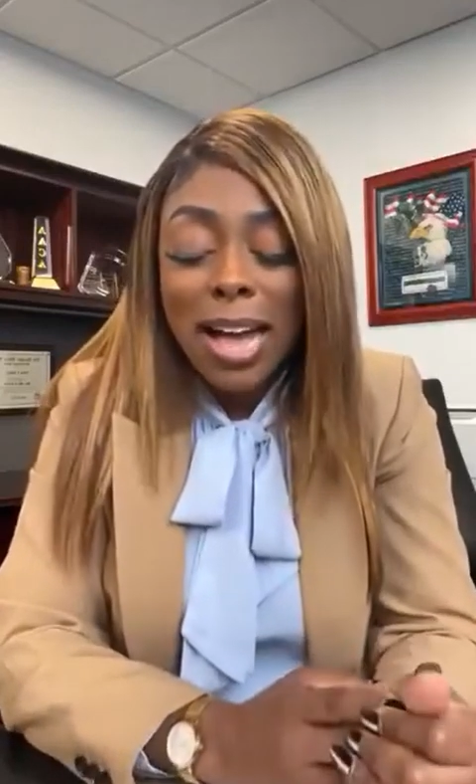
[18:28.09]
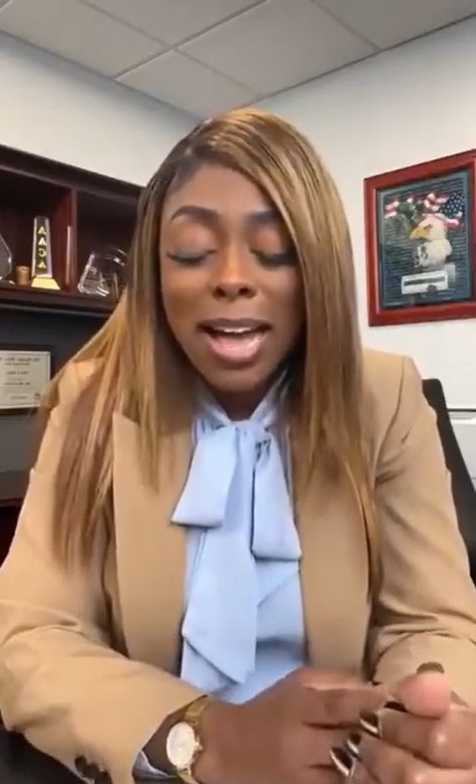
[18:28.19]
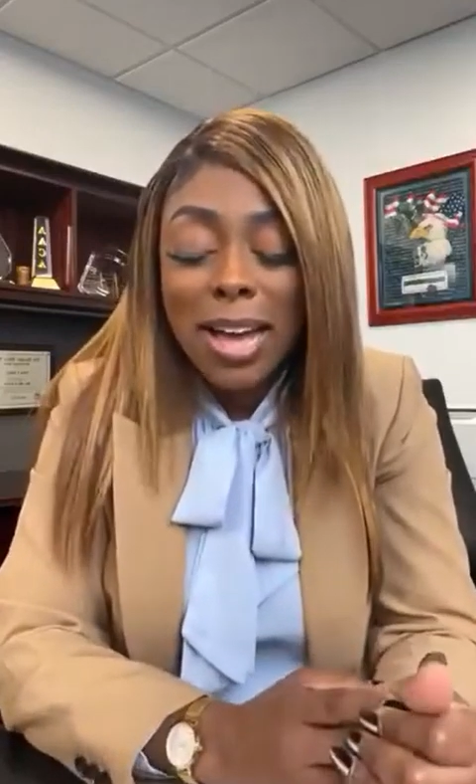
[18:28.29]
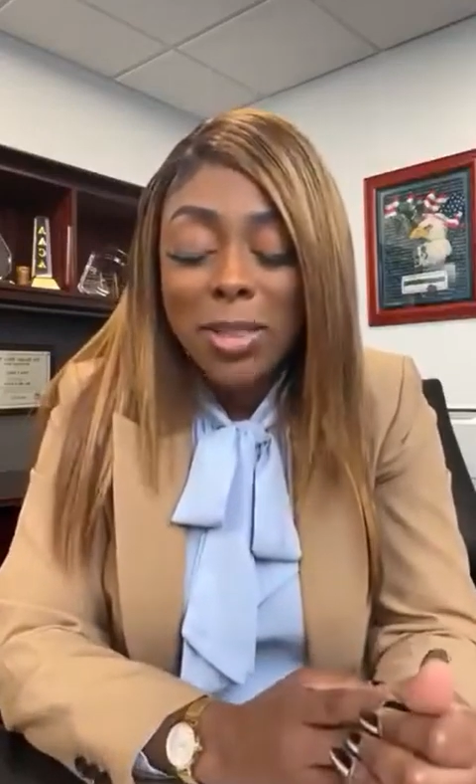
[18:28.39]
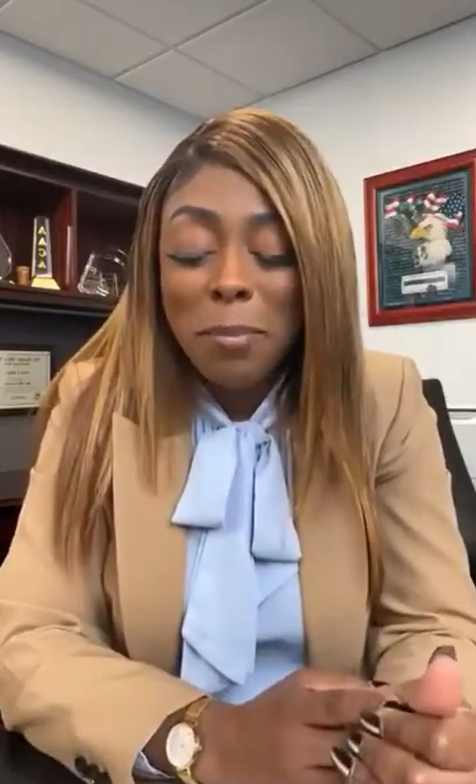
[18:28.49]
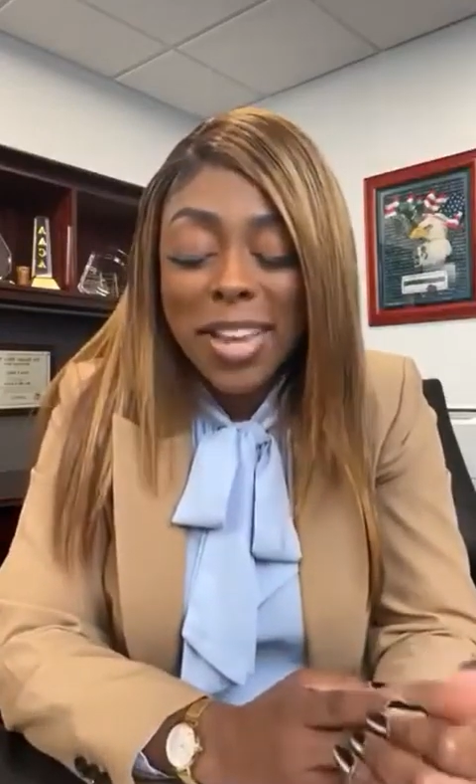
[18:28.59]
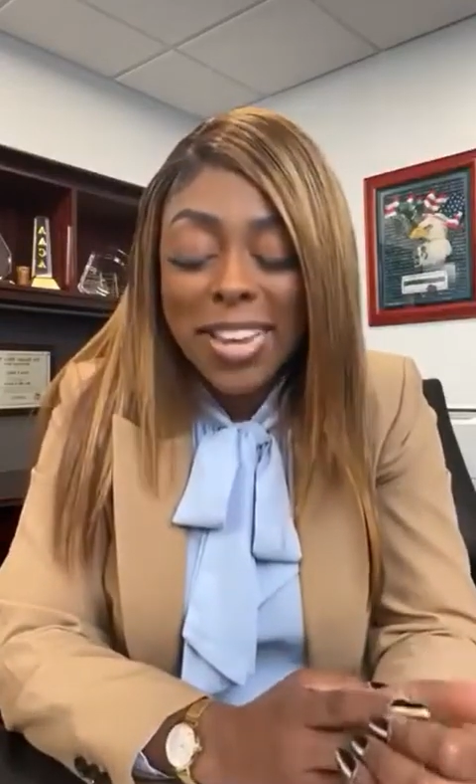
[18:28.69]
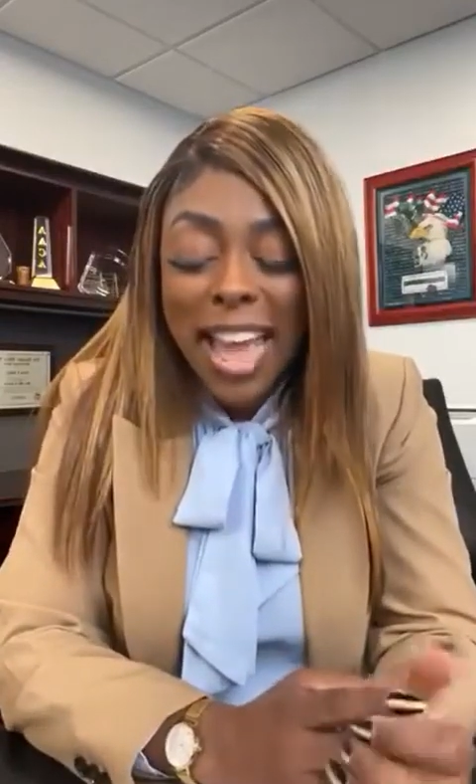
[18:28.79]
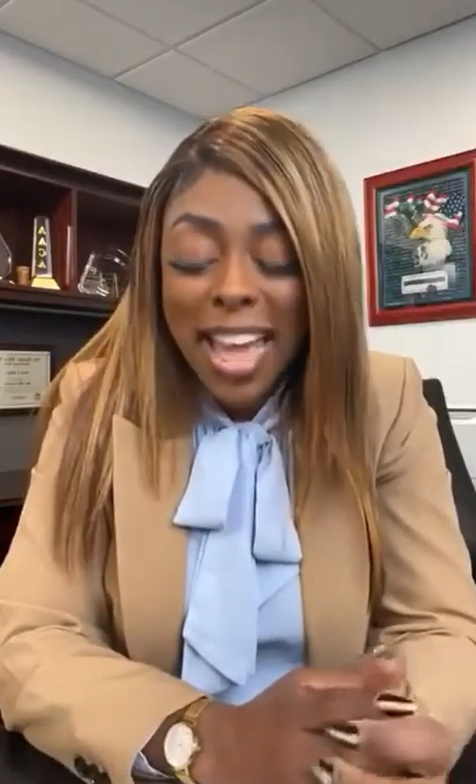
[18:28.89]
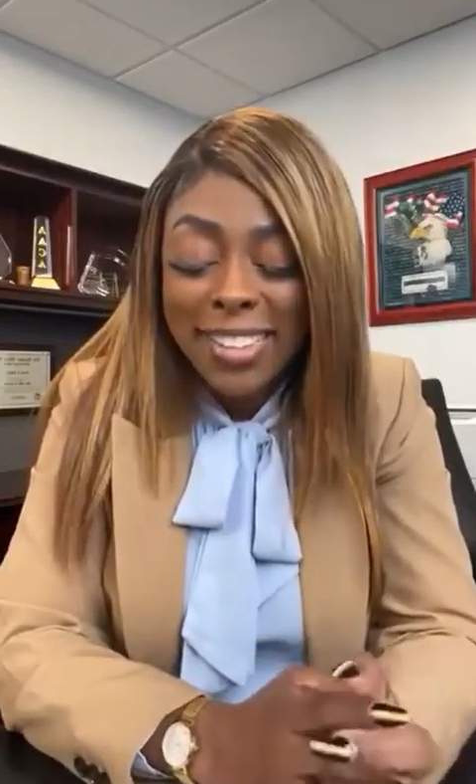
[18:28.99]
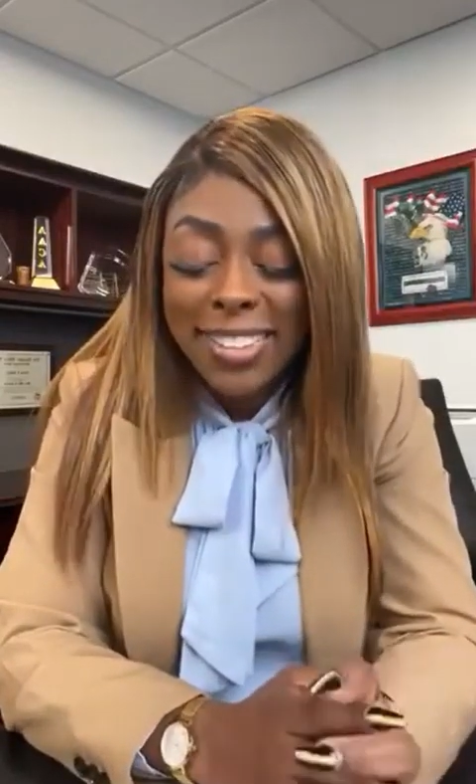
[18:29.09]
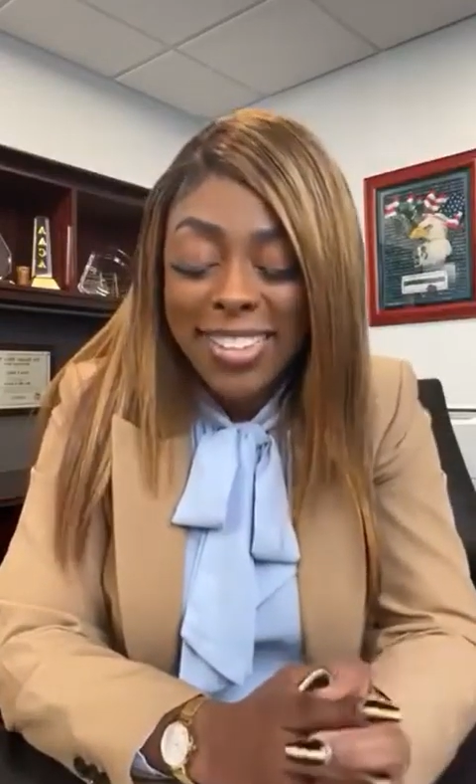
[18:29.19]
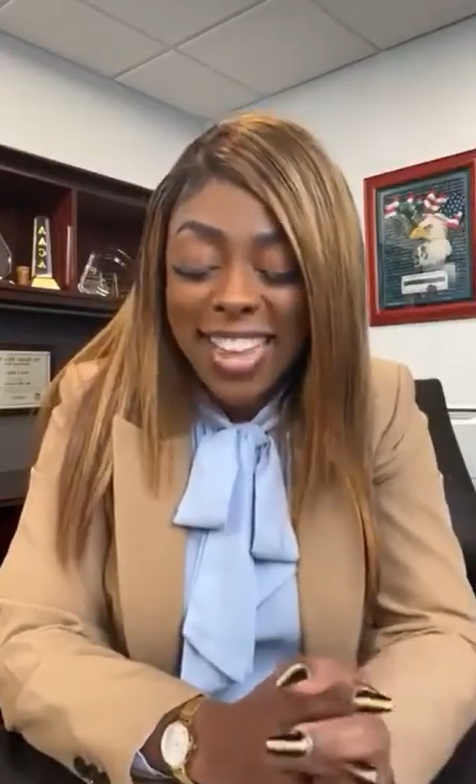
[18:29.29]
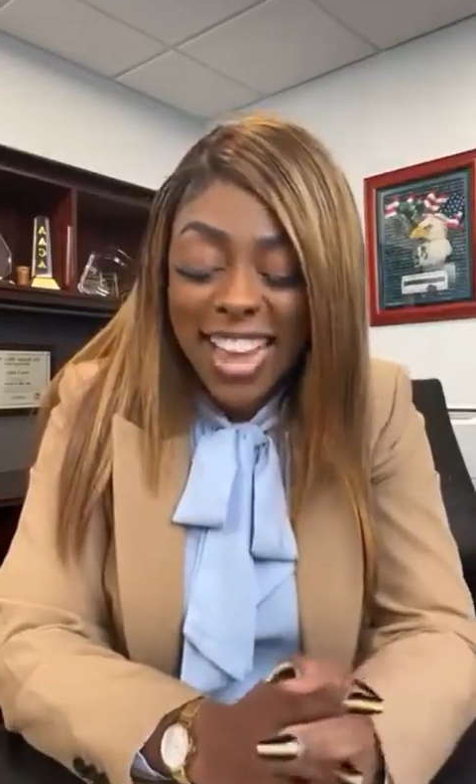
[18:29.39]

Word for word: Uh, the million dollars.